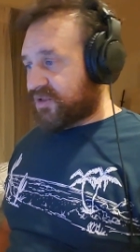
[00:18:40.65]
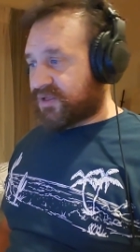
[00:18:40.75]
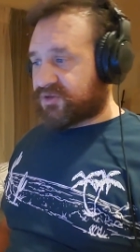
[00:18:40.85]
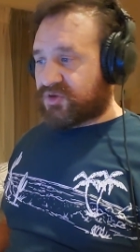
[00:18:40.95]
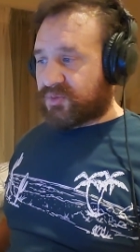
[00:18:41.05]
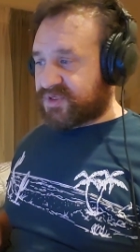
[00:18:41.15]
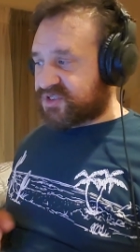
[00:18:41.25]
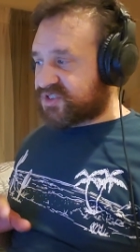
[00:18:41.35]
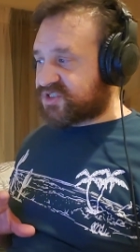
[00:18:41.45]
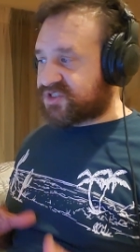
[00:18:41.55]
And knowing
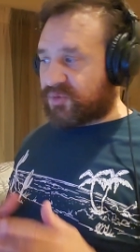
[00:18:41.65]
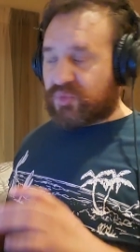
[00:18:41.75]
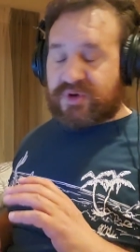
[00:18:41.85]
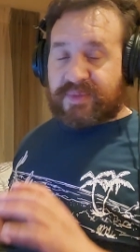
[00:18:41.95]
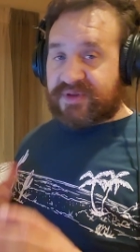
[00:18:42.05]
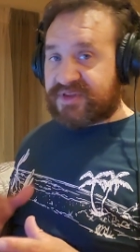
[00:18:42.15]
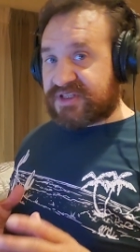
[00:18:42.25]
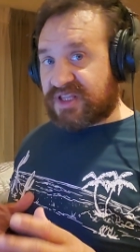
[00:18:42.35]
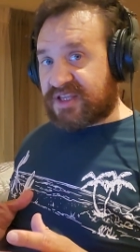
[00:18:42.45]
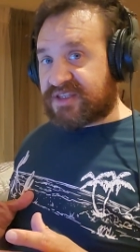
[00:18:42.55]
somewhat about these
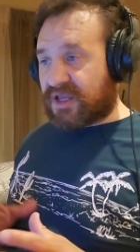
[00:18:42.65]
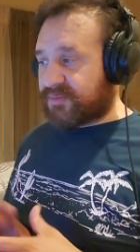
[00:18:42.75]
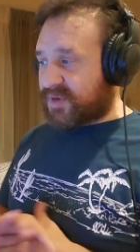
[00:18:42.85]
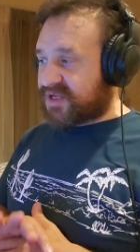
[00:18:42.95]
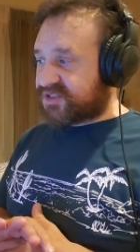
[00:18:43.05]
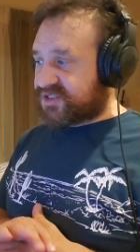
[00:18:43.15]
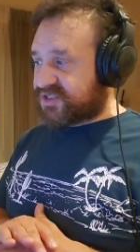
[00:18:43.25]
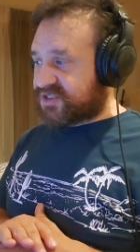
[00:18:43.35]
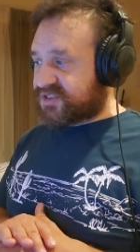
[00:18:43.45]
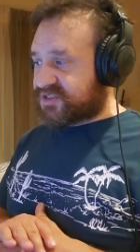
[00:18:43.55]
late time
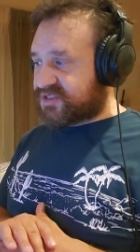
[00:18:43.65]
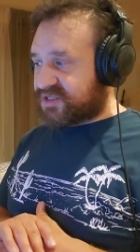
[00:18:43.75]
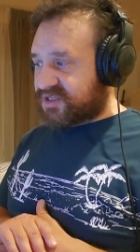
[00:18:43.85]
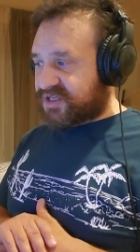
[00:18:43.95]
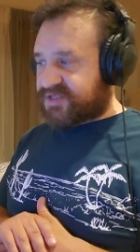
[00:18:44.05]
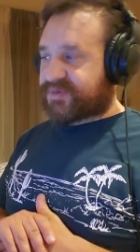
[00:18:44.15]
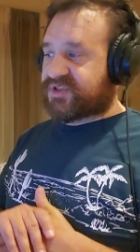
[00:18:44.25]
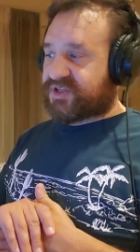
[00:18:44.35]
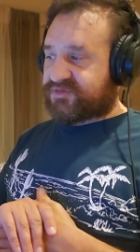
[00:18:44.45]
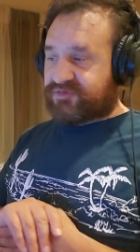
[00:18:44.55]
matches,
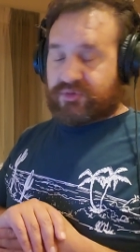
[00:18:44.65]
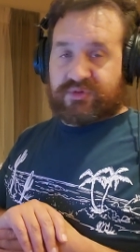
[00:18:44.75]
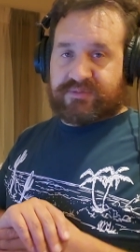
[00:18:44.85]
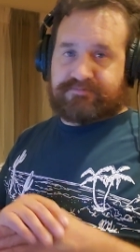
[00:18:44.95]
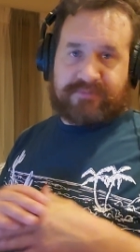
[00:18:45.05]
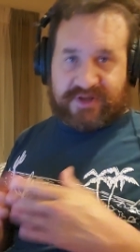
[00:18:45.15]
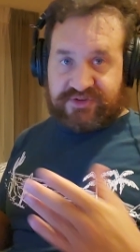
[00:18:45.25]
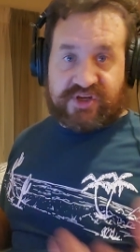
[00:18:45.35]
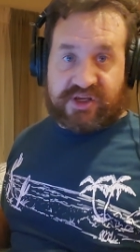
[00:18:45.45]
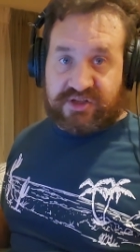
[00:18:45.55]
especially for like
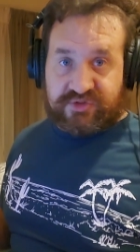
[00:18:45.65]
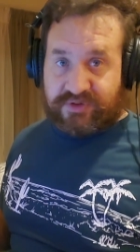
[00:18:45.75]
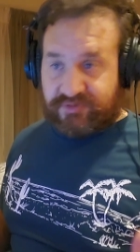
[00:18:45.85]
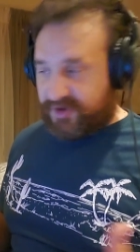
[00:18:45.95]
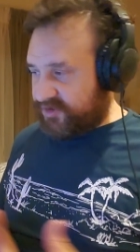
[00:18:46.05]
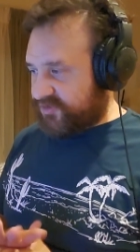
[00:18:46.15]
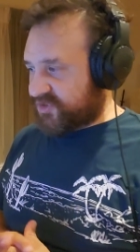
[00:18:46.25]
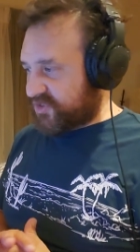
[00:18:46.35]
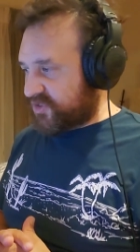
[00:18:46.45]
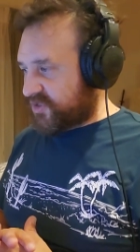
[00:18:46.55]
Qingyi trend
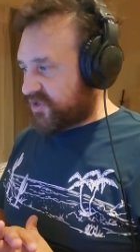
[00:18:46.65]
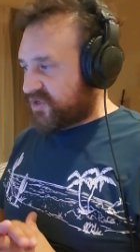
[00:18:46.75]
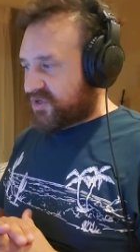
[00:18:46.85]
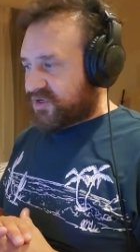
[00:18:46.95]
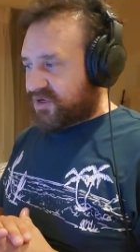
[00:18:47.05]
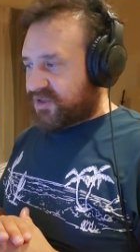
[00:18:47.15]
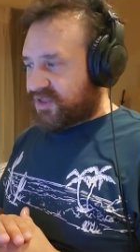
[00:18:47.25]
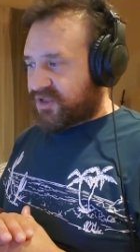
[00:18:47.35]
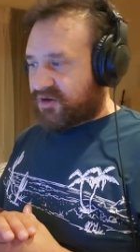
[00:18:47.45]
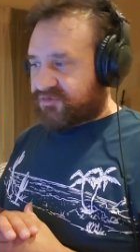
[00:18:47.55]
fighters,
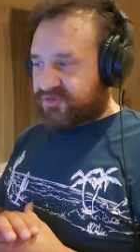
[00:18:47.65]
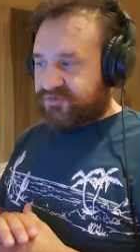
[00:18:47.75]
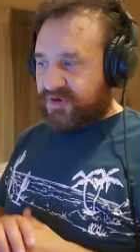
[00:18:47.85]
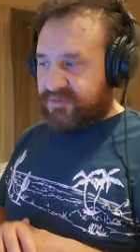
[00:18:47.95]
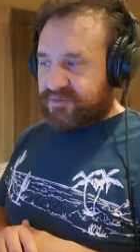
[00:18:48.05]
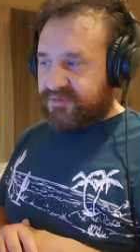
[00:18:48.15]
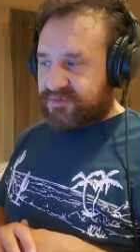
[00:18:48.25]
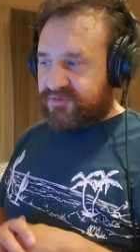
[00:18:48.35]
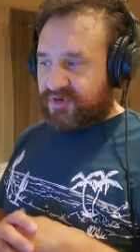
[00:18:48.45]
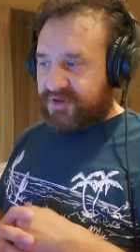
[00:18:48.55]
they often
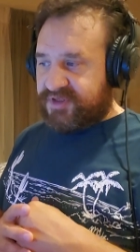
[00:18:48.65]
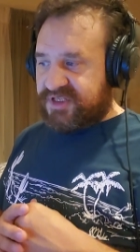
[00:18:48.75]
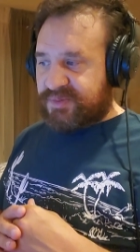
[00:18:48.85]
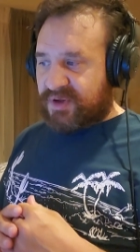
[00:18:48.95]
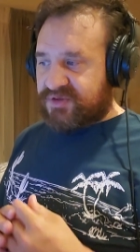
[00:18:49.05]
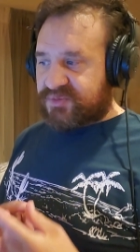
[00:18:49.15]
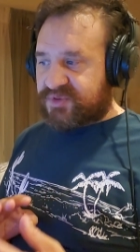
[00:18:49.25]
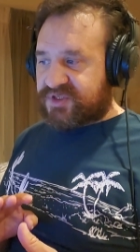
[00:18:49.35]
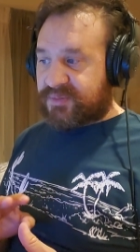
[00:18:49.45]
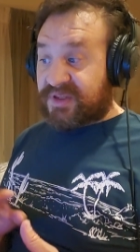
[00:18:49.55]
fought in these bouts
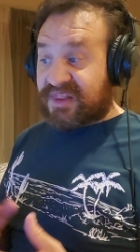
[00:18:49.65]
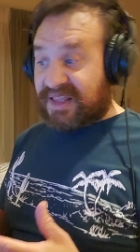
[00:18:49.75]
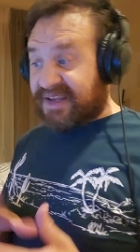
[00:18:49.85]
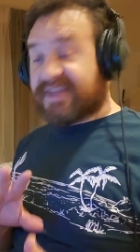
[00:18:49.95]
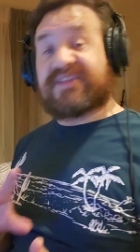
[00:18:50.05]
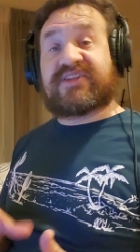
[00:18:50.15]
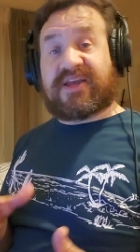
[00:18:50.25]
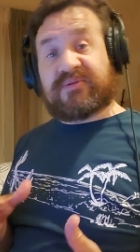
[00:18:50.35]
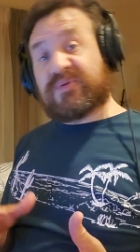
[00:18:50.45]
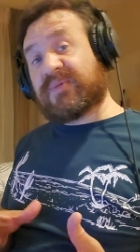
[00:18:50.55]
which can be likened to
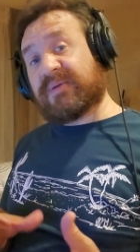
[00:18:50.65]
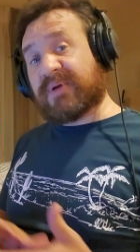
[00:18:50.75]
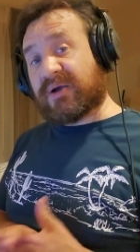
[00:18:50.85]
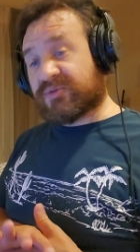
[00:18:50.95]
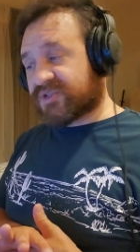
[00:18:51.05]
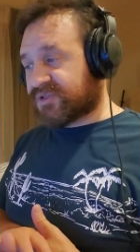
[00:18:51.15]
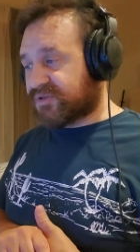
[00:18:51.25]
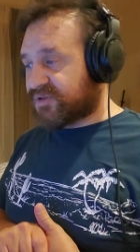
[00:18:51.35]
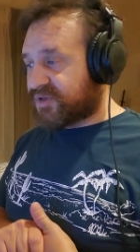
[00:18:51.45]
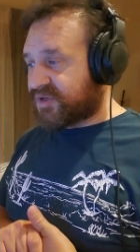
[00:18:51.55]
MMA bouts.
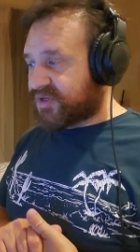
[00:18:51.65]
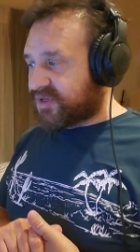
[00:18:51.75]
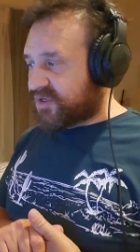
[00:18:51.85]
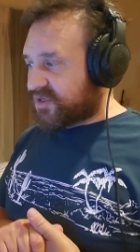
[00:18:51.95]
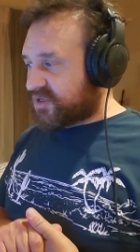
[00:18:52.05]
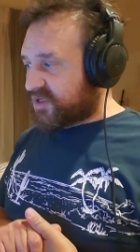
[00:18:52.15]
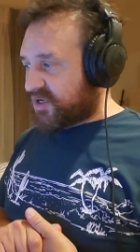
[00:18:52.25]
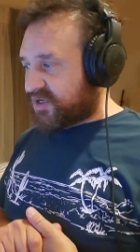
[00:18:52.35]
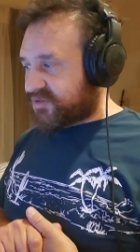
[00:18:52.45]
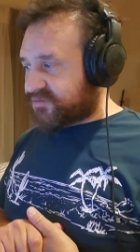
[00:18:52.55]

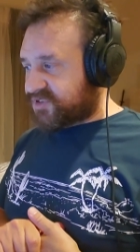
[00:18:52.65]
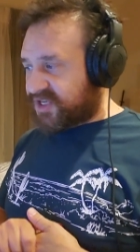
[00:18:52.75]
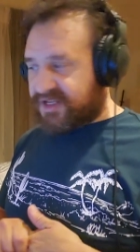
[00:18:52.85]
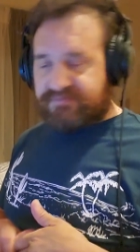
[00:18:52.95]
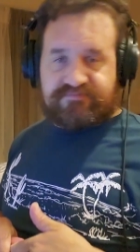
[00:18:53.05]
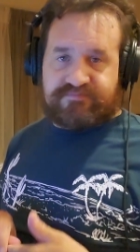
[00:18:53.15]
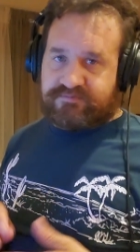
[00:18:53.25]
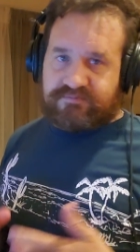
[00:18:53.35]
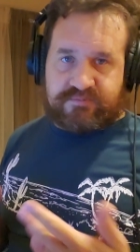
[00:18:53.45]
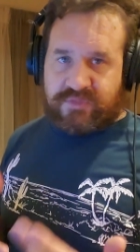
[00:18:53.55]
Today,
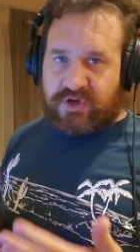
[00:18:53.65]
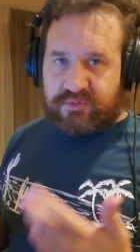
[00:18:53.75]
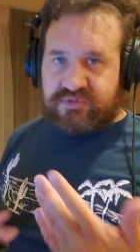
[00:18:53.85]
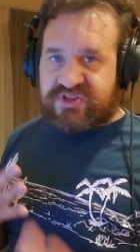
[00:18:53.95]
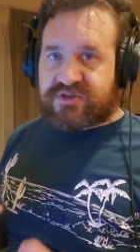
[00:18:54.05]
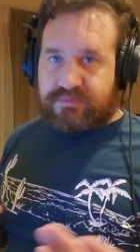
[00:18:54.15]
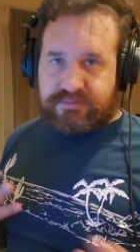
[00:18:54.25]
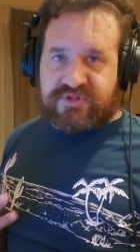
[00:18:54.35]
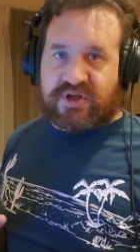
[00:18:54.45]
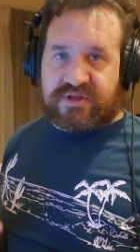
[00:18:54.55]

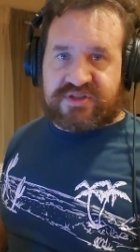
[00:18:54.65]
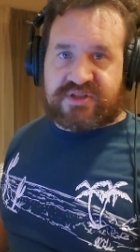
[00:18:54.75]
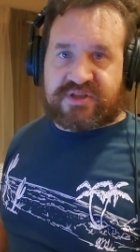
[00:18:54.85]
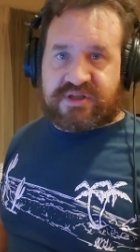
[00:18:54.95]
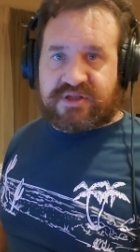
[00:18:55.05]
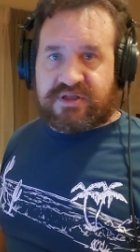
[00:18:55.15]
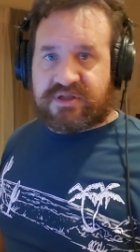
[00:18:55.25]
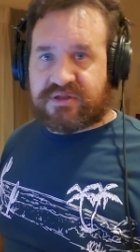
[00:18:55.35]
sans the